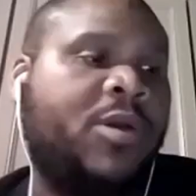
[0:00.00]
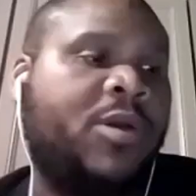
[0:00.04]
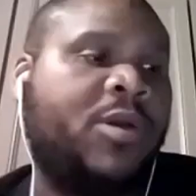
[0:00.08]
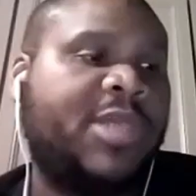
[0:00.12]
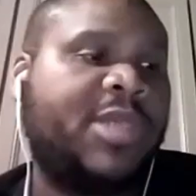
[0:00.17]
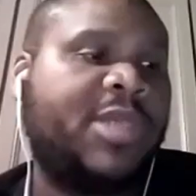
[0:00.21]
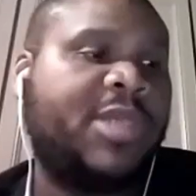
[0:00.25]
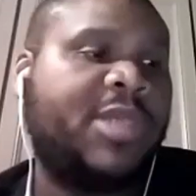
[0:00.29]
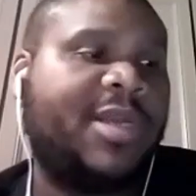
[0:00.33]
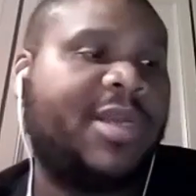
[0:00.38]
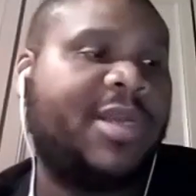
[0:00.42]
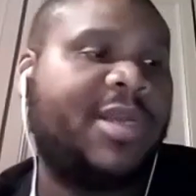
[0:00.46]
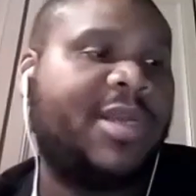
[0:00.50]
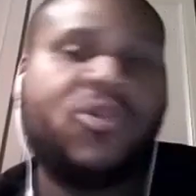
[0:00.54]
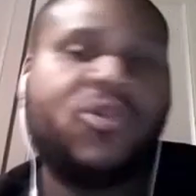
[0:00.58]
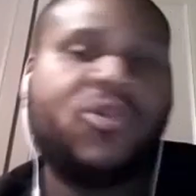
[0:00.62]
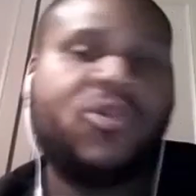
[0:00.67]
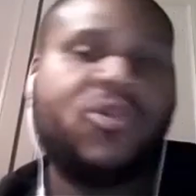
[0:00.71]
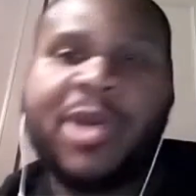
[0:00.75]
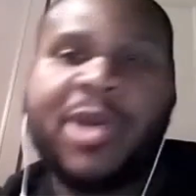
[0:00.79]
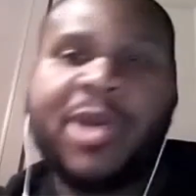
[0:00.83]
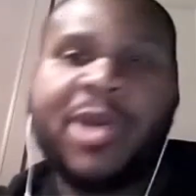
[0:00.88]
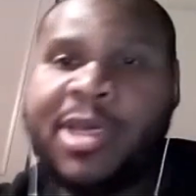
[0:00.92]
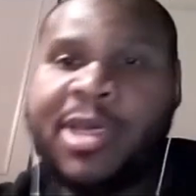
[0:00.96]
to the How to Hustle
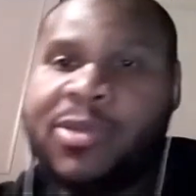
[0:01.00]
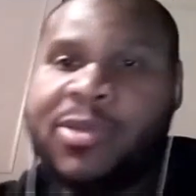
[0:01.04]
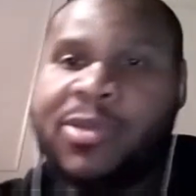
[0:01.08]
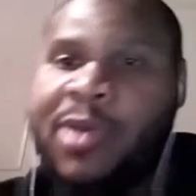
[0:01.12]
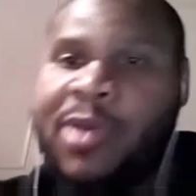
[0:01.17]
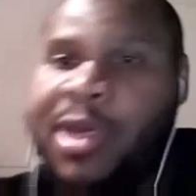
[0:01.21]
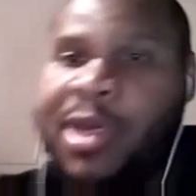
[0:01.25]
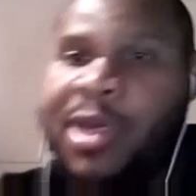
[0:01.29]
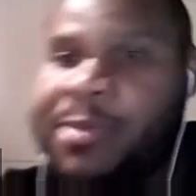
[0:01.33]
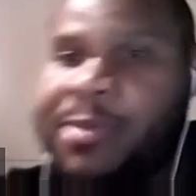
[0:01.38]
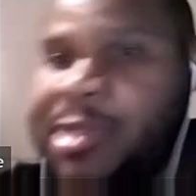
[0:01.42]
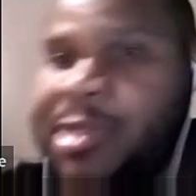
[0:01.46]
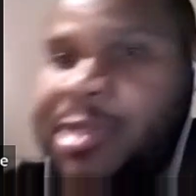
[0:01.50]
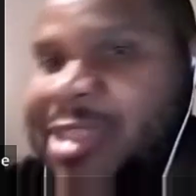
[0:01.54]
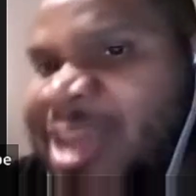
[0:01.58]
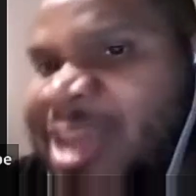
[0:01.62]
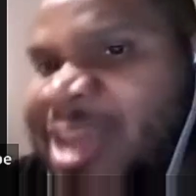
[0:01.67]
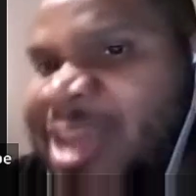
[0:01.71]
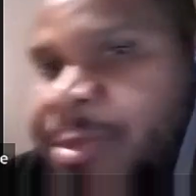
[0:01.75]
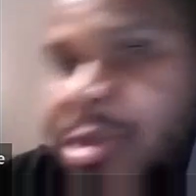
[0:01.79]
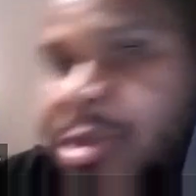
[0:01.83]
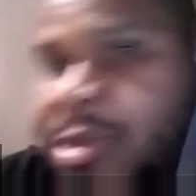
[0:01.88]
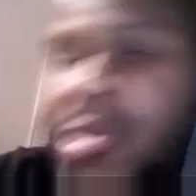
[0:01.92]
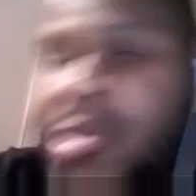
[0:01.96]
podcast with Hympe. This is
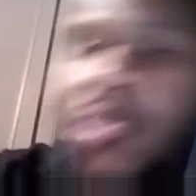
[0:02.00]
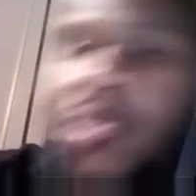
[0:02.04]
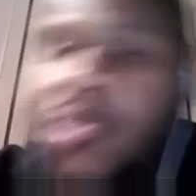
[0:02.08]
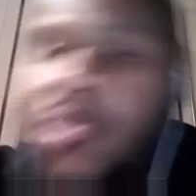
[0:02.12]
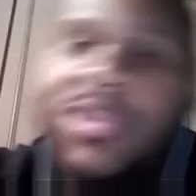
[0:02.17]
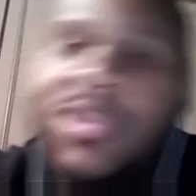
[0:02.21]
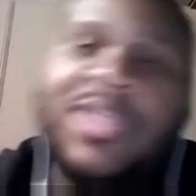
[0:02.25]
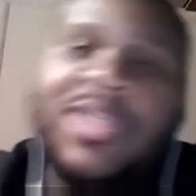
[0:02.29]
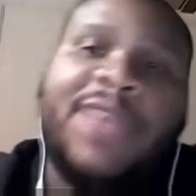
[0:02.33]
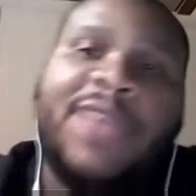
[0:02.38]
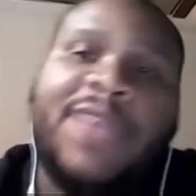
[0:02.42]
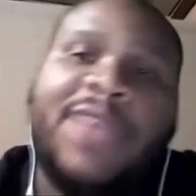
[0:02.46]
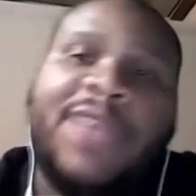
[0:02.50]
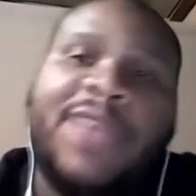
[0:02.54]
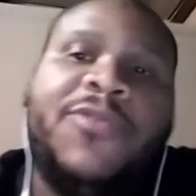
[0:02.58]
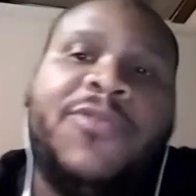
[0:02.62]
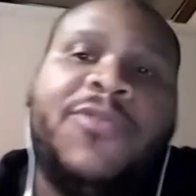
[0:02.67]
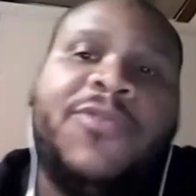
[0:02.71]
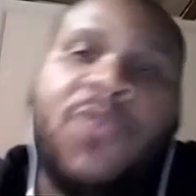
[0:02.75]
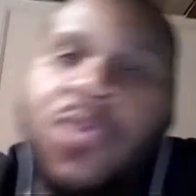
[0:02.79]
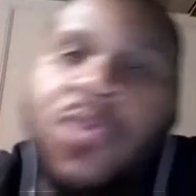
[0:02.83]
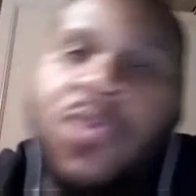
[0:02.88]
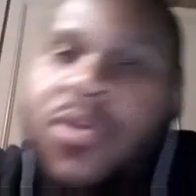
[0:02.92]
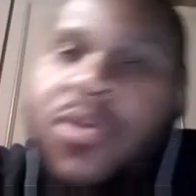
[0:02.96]
episode
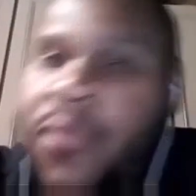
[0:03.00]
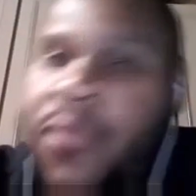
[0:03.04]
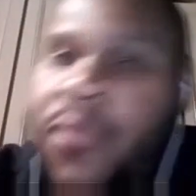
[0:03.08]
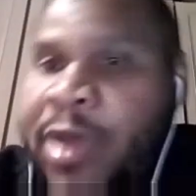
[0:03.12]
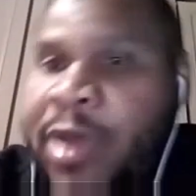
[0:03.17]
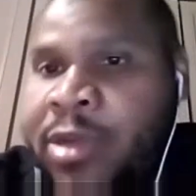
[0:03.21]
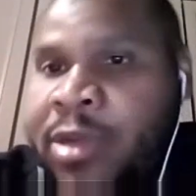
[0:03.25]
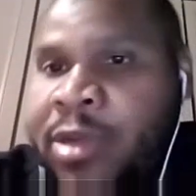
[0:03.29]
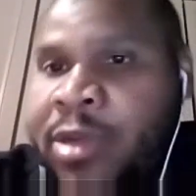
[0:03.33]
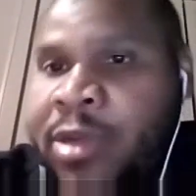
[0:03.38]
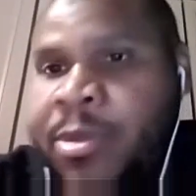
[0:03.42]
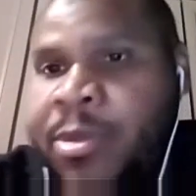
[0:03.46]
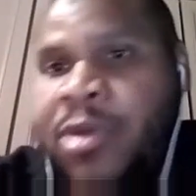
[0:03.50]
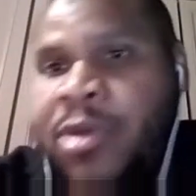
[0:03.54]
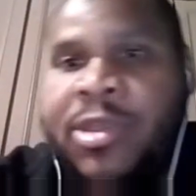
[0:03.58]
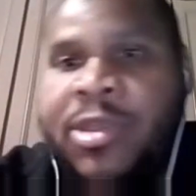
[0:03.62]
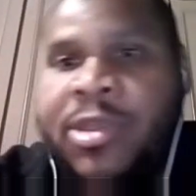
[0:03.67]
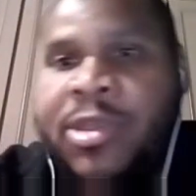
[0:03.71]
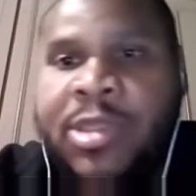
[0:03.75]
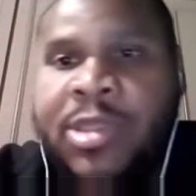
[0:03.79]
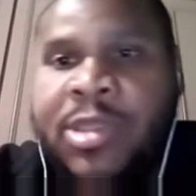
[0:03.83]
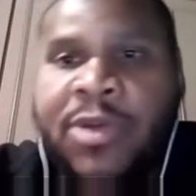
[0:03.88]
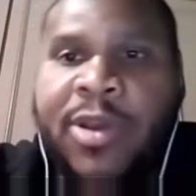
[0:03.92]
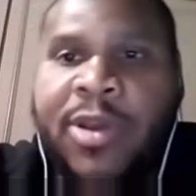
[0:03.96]
74. You follow me on
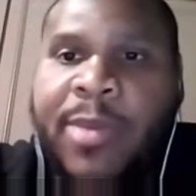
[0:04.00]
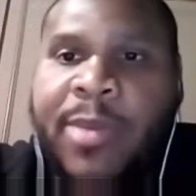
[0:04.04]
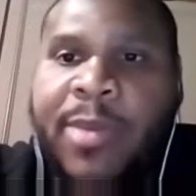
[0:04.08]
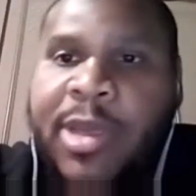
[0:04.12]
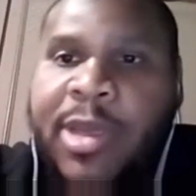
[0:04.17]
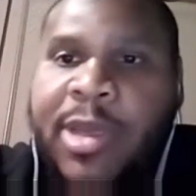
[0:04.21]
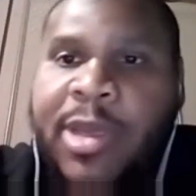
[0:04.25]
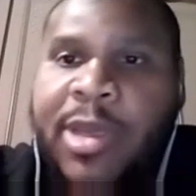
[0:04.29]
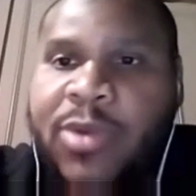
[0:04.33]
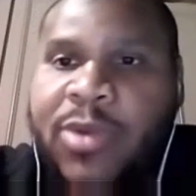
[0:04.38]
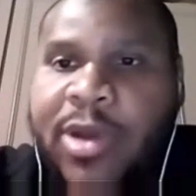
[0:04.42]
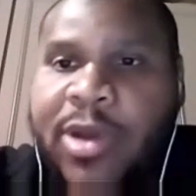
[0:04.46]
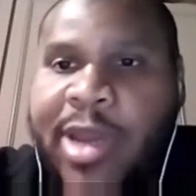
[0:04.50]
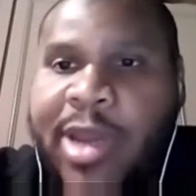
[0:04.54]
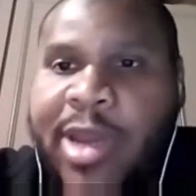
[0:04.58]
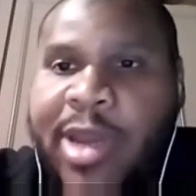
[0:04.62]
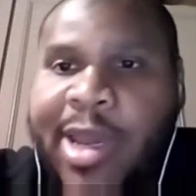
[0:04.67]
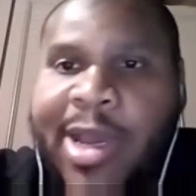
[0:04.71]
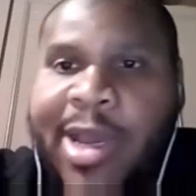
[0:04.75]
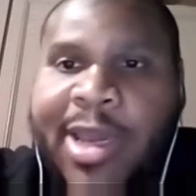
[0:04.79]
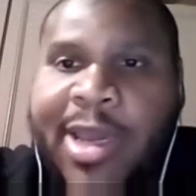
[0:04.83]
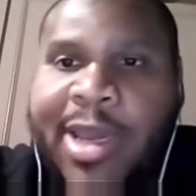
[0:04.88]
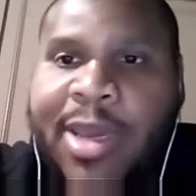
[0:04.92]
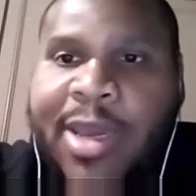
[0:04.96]
Instagram and Twitter at
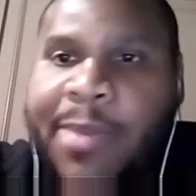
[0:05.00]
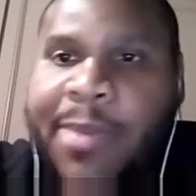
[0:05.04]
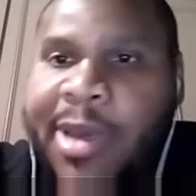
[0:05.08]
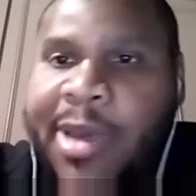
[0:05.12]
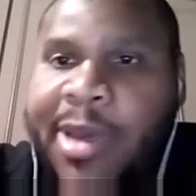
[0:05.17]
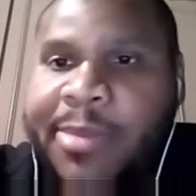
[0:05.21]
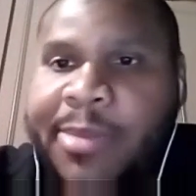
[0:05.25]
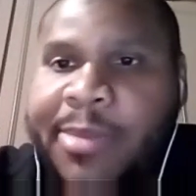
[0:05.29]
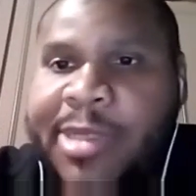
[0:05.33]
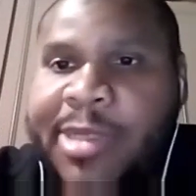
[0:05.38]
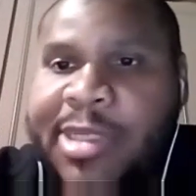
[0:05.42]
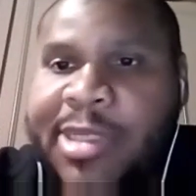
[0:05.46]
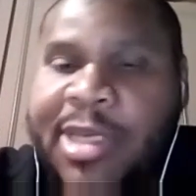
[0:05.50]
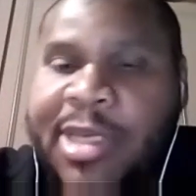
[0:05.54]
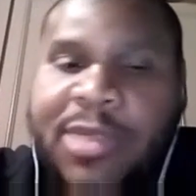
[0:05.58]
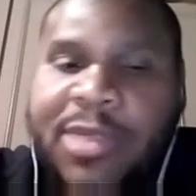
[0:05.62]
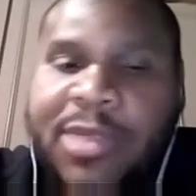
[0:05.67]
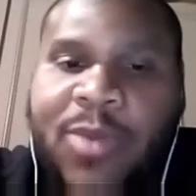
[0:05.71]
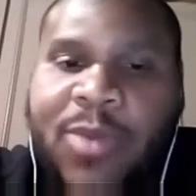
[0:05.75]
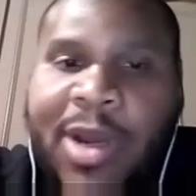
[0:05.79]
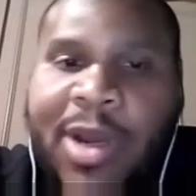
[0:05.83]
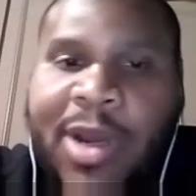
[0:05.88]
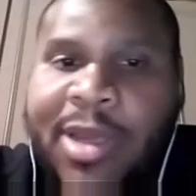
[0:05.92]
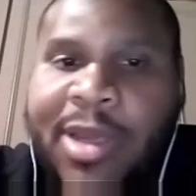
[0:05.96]
I am Hympe. That's H
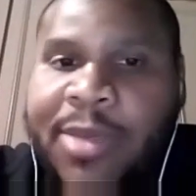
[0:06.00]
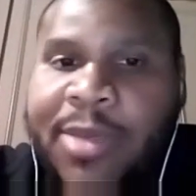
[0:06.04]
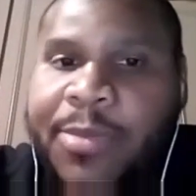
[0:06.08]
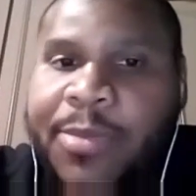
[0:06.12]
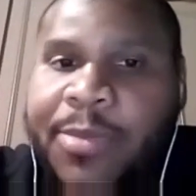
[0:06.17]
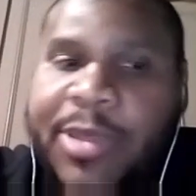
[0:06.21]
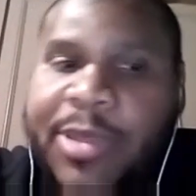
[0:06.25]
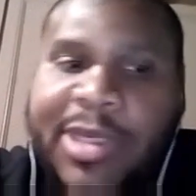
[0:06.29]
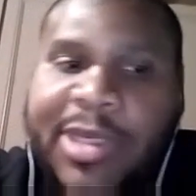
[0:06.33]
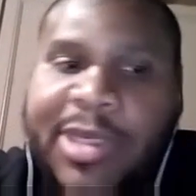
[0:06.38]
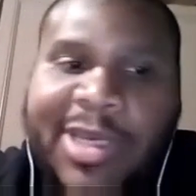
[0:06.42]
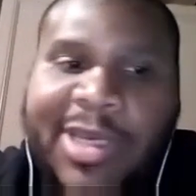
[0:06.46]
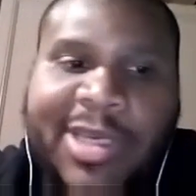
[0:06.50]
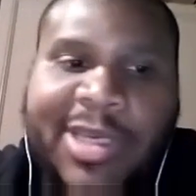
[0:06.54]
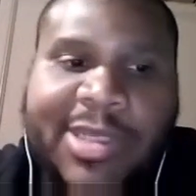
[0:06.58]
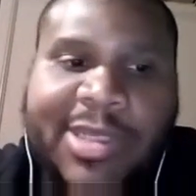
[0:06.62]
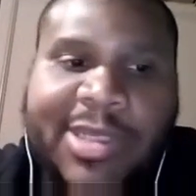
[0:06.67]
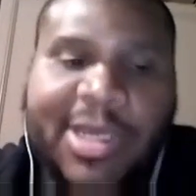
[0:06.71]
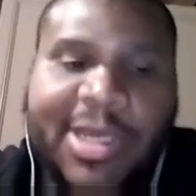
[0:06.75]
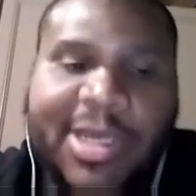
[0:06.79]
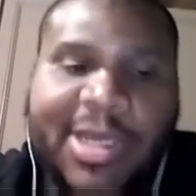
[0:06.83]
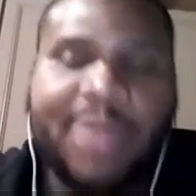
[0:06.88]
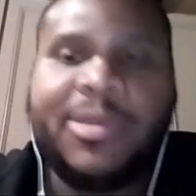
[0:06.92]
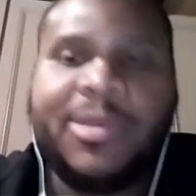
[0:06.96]
Y M P E. It's
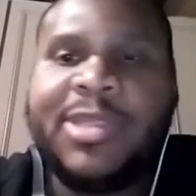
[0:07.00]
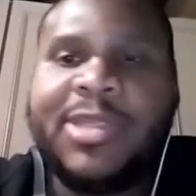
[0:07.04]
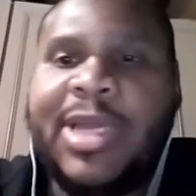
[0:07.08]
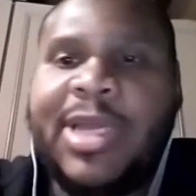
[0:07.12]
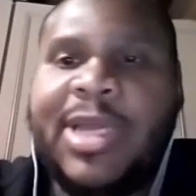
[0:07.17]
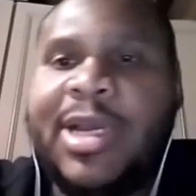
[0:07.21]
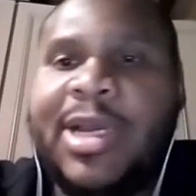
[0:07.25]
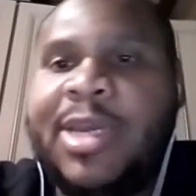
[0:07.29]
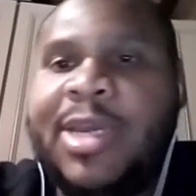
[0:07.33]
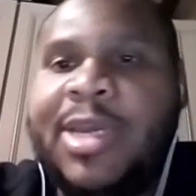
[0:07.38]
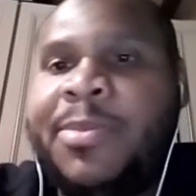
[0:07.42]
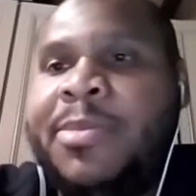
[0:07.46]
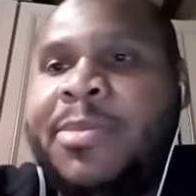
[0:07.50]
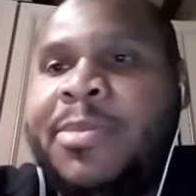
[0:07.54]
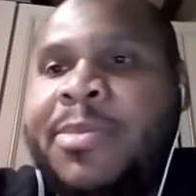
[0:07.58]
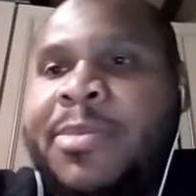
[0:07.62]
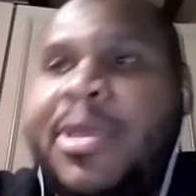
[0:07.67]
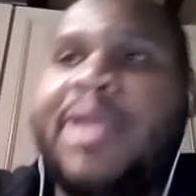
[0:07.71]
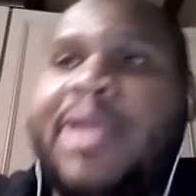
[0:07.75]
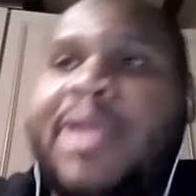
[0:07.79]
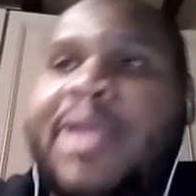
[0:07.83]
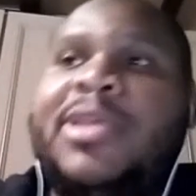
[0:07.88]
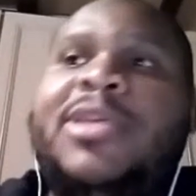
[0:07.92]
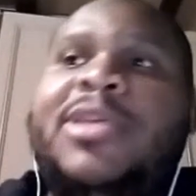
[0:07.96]
Hympe. It's not Hype. I'm
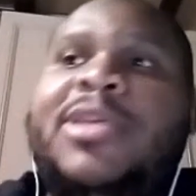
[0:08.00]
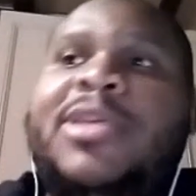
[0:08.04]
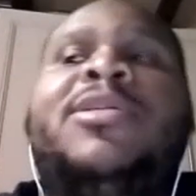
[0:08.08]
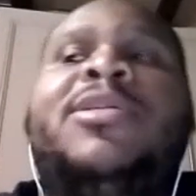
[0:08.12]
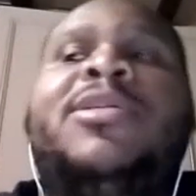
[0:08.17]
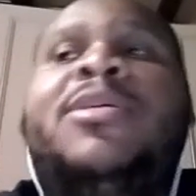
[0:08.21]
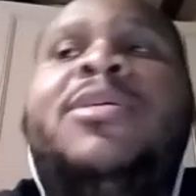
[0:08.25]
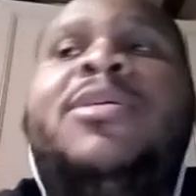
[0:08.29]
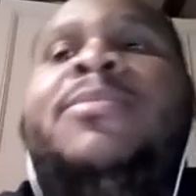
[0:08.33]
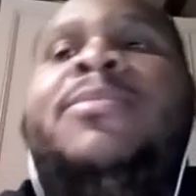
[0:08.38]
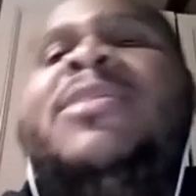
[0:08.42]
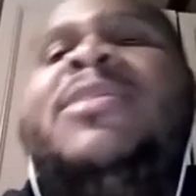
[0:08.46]
not geeked up.